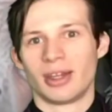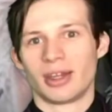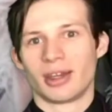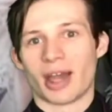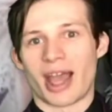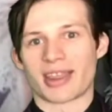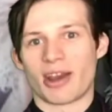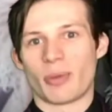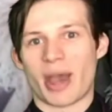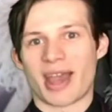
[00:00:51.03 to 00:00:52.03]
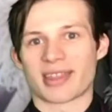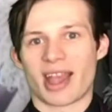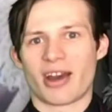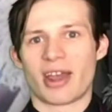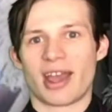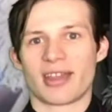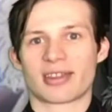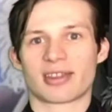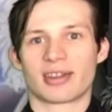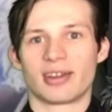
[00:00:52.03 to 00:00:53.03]
Aizawa passed out as
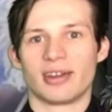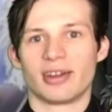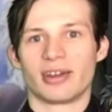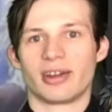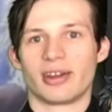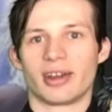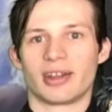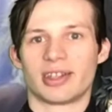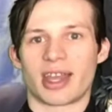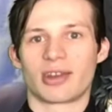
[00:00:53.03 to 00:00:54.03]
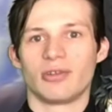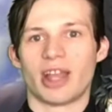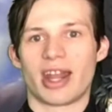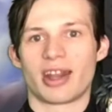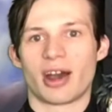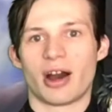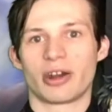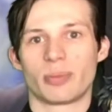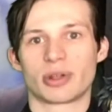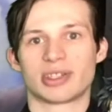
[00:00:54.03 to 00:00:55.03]
Deku landed a
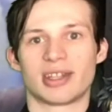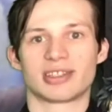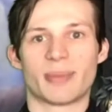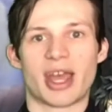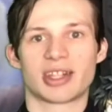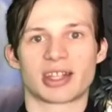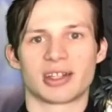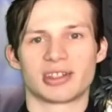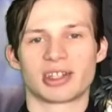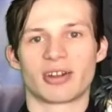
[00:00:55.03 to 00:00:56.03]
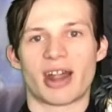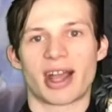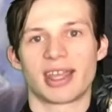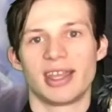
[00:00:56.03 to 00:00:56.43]
100% smash on Shigaraki.